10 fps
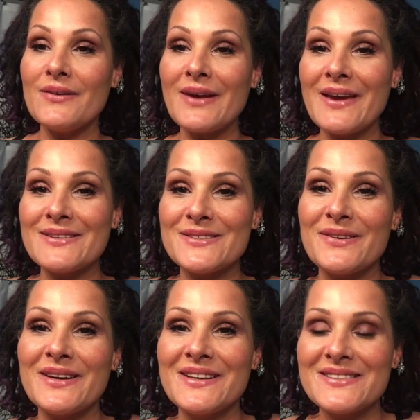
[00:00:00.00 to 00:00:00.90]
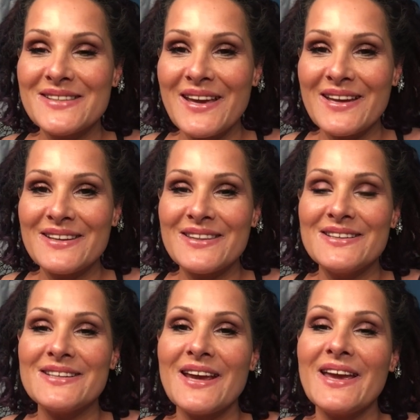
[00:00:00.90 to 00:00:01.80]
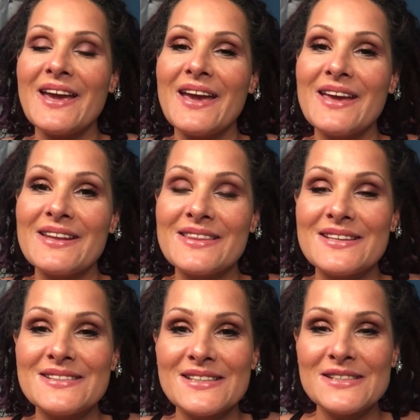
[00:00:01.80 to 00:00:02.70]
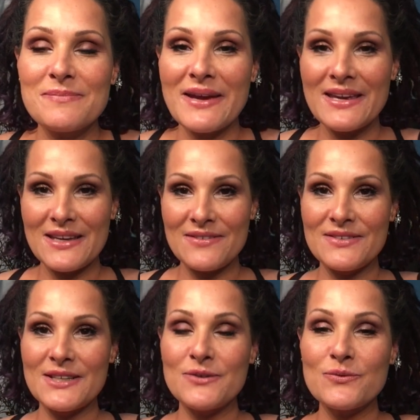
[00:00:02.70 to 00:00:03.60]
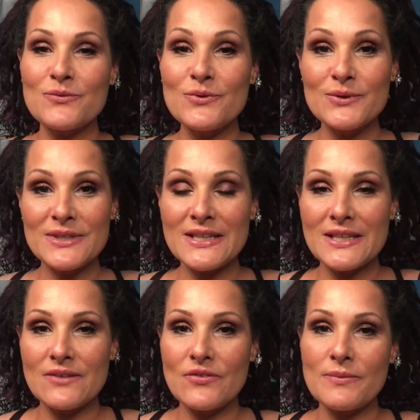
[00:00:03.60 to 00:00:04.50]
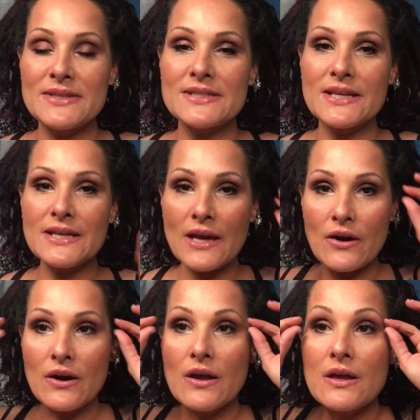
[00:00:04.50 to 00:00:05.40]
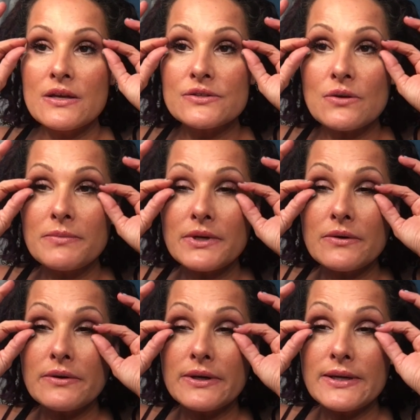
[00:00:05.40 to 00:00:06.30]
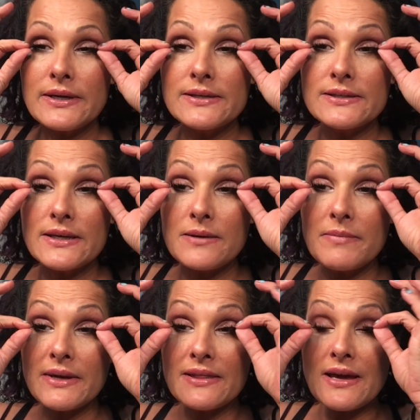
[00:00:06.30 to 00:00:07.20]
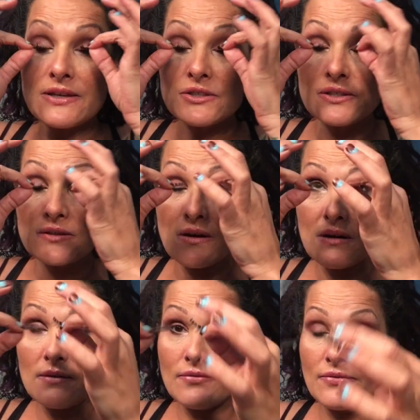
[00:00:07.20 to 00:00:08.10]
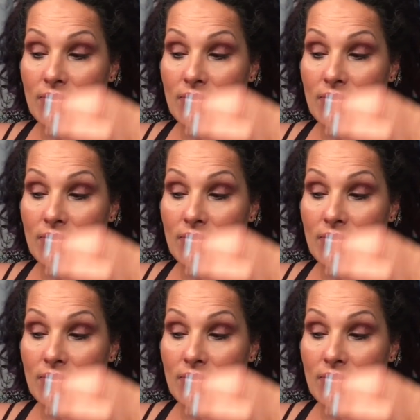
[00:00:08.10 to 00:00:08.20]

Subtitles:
Okay, so it is the end of the day and this is my evening routine for my skincare. So I'm going to go ahead and take my lashes off.